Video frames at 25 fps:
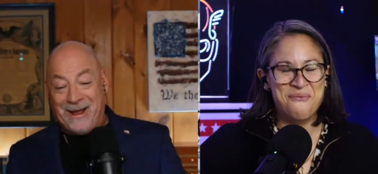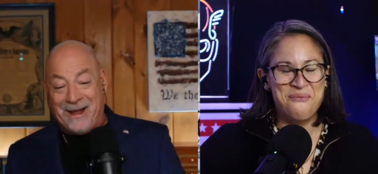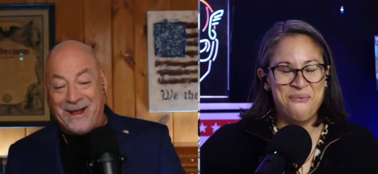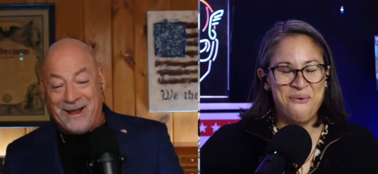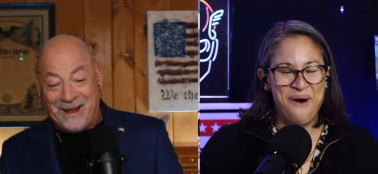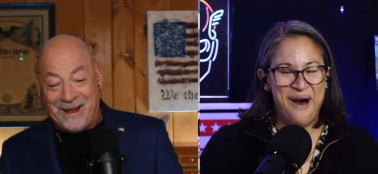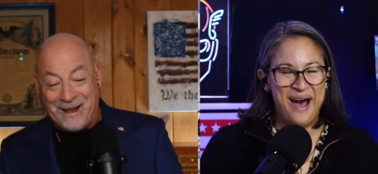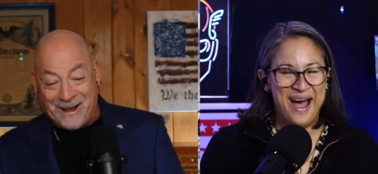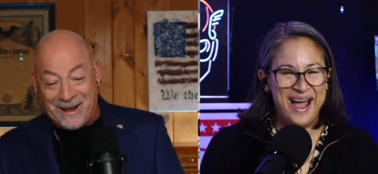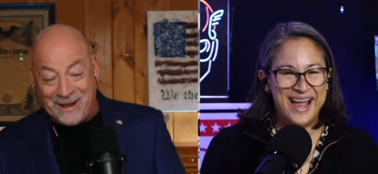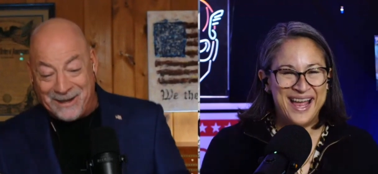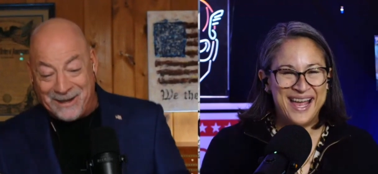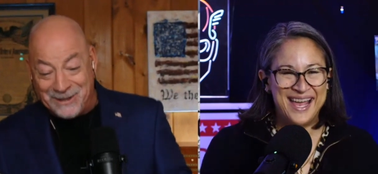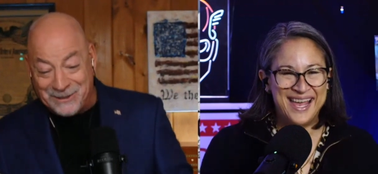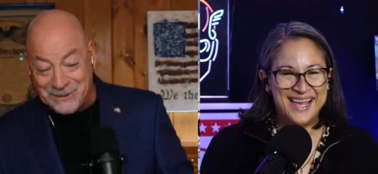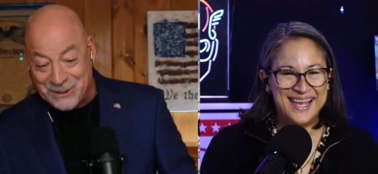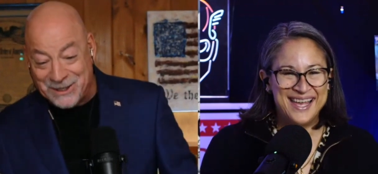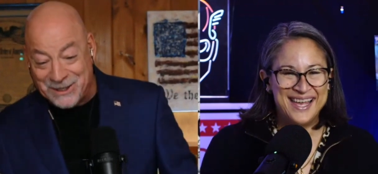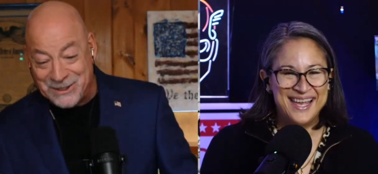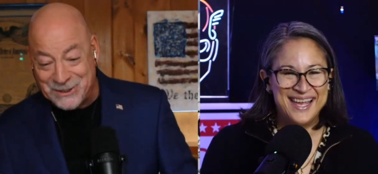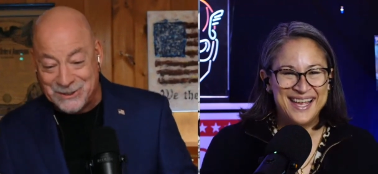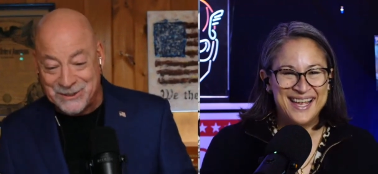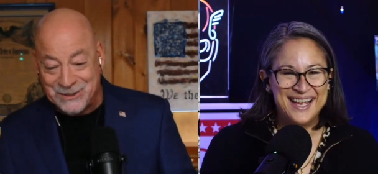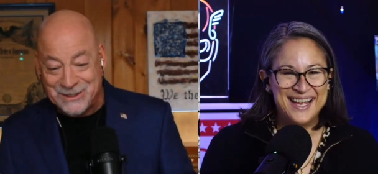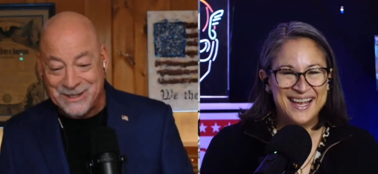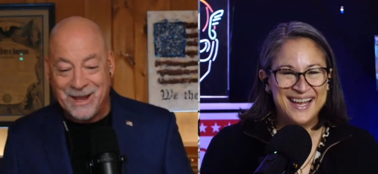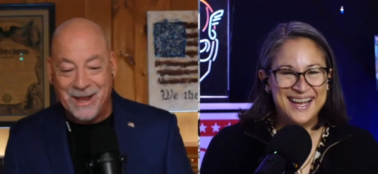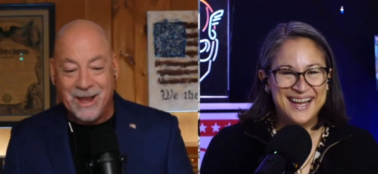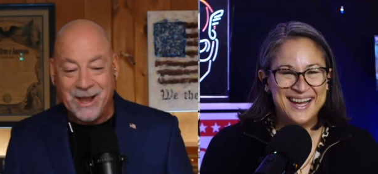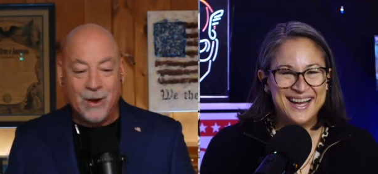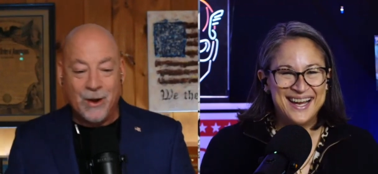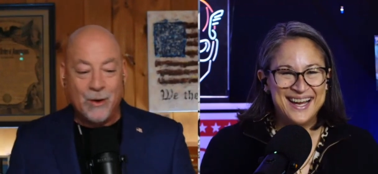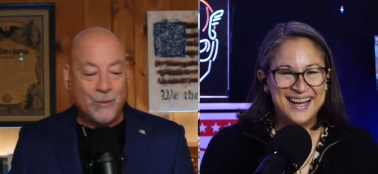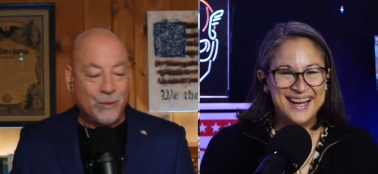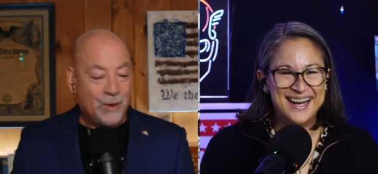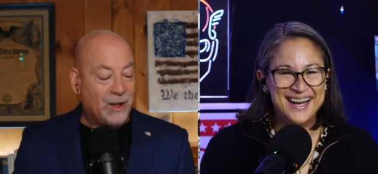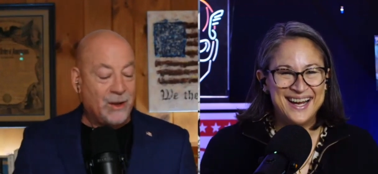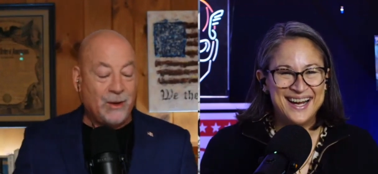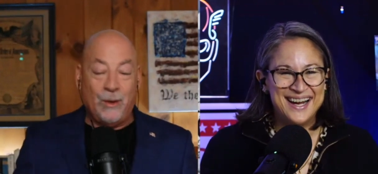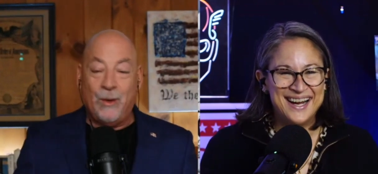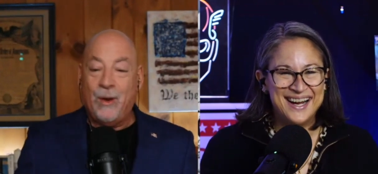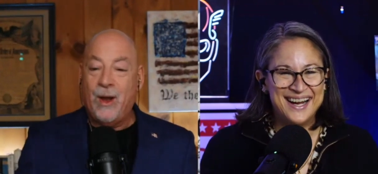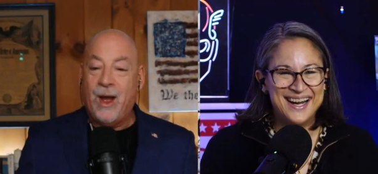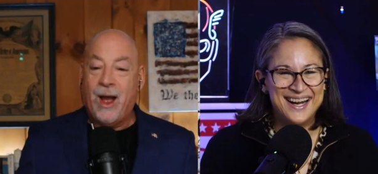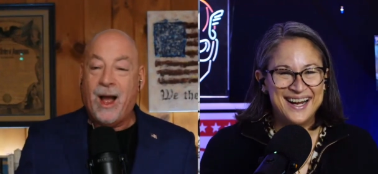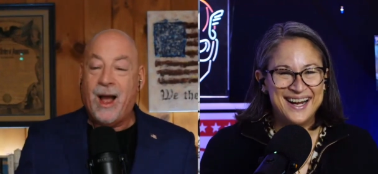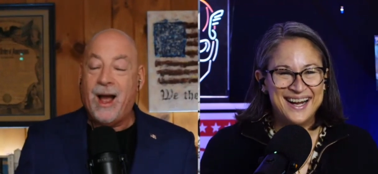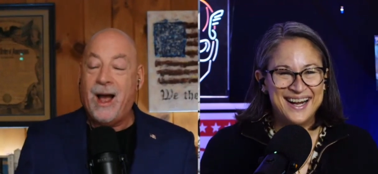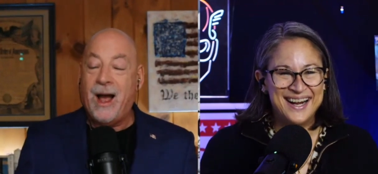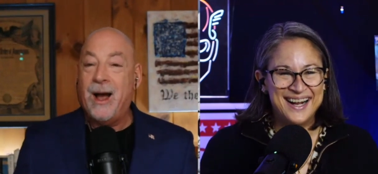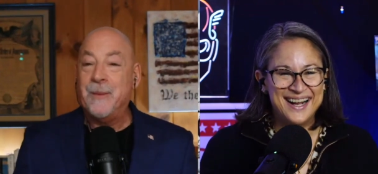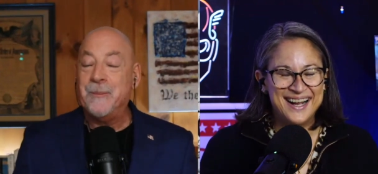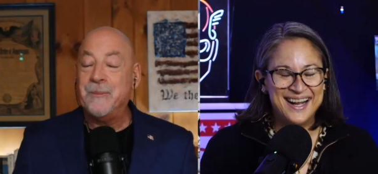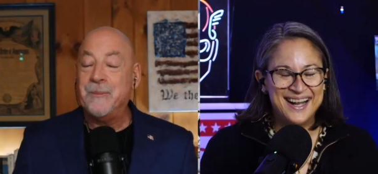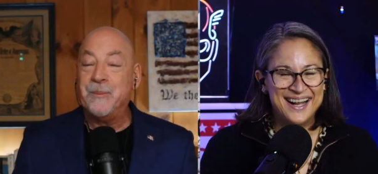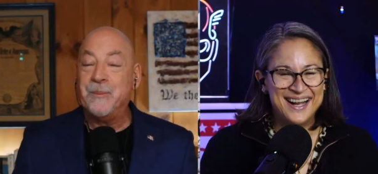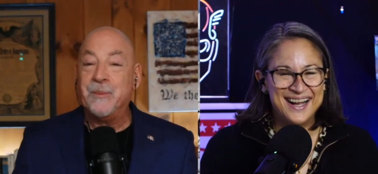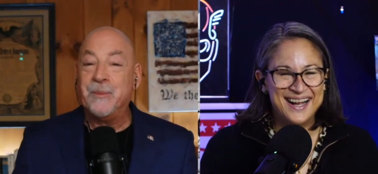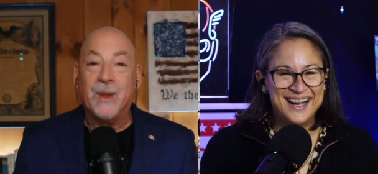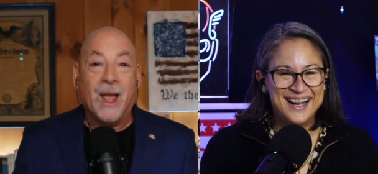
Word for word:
Speaker 1: what? Just, well, um,